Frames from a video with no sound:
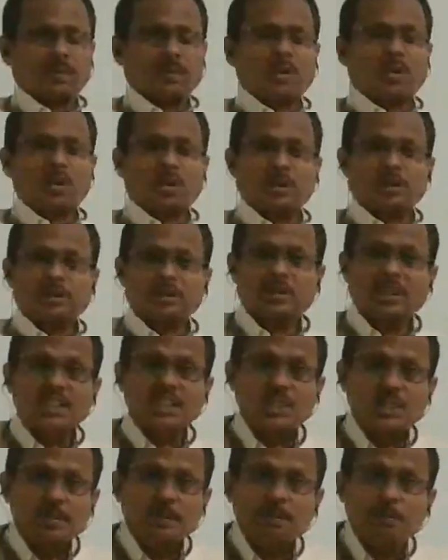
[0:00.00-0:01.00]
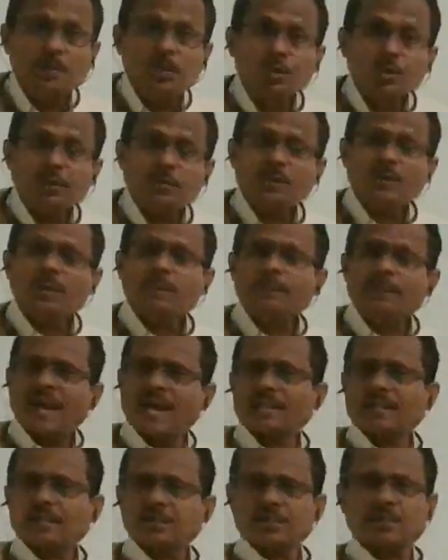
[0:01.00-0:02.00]
on this beautiful
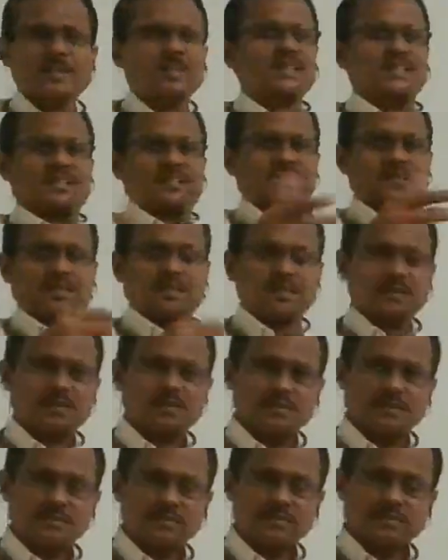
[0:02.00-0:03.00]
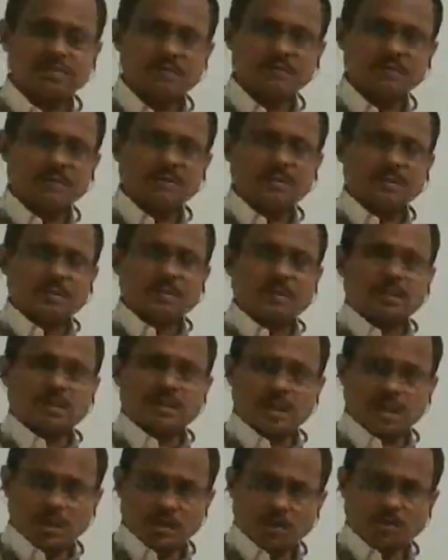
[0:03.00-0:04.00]
planet Earth.
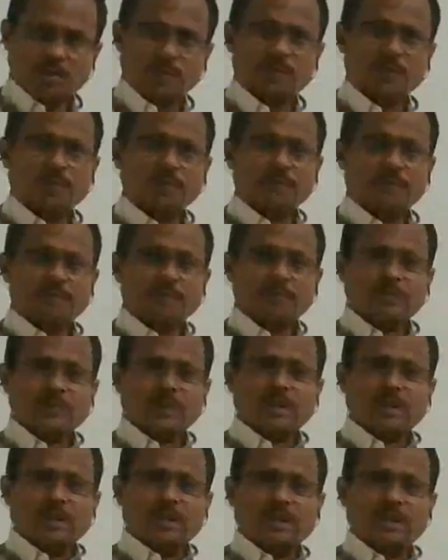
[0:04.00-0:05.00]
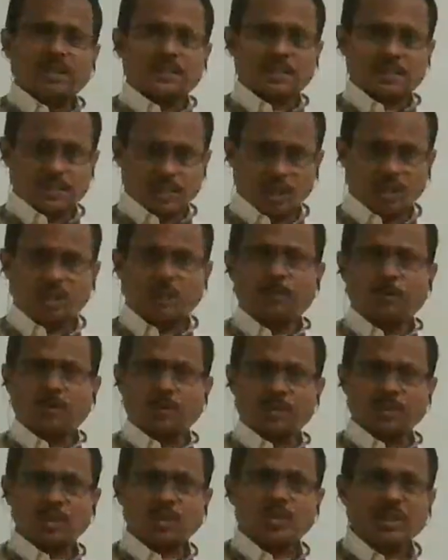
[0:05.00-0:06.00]
Now, let us talk about
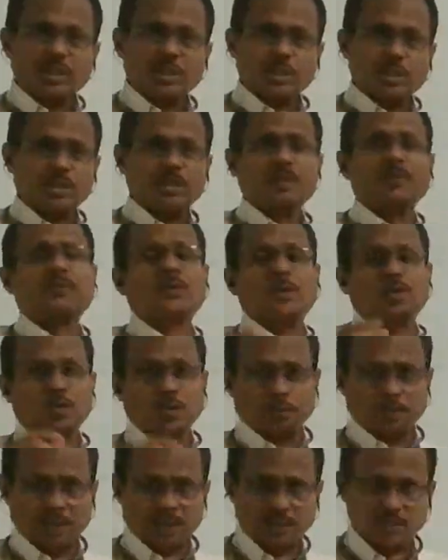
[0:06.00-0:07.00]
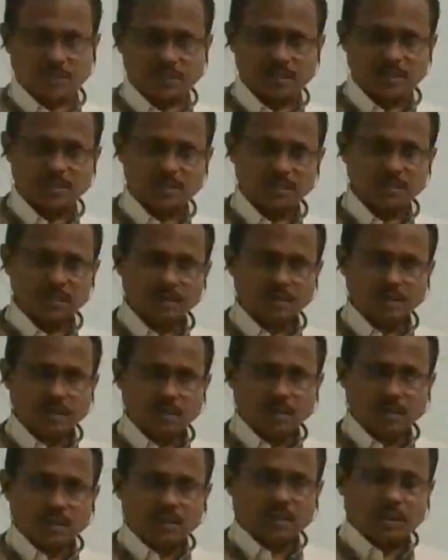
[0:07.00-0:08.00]
the structure of chloroplast.
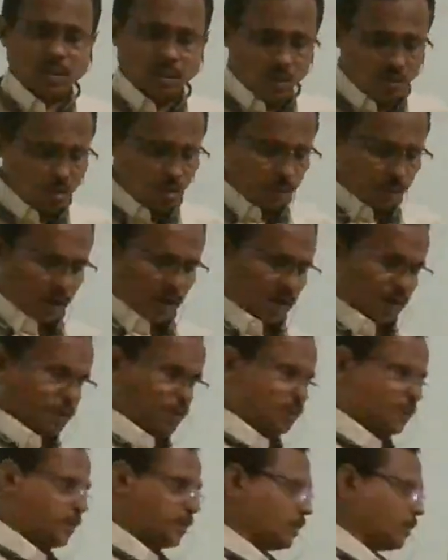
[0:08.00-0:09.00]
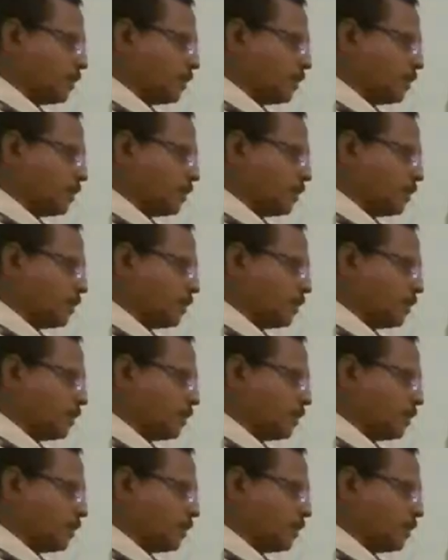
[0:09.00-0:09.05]
Chloroplast.